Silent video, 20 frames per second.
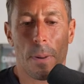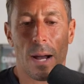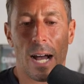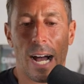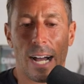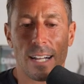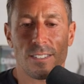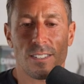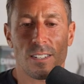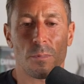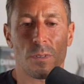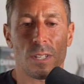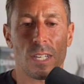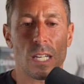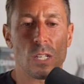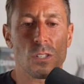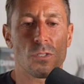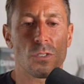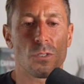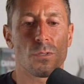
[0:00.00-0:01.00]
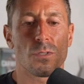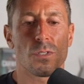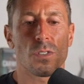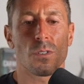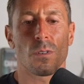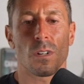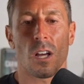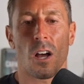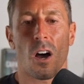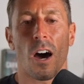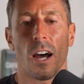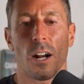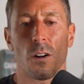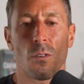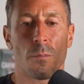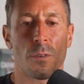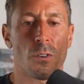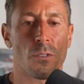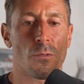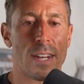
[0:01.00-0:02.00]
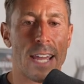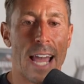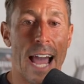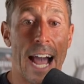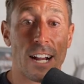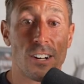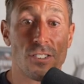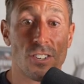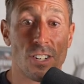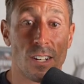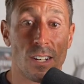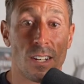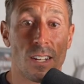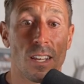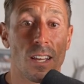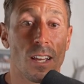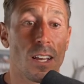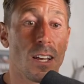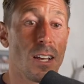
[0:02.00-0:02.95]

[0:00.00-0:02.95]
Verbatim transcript: possibly due to an autoimmune reaction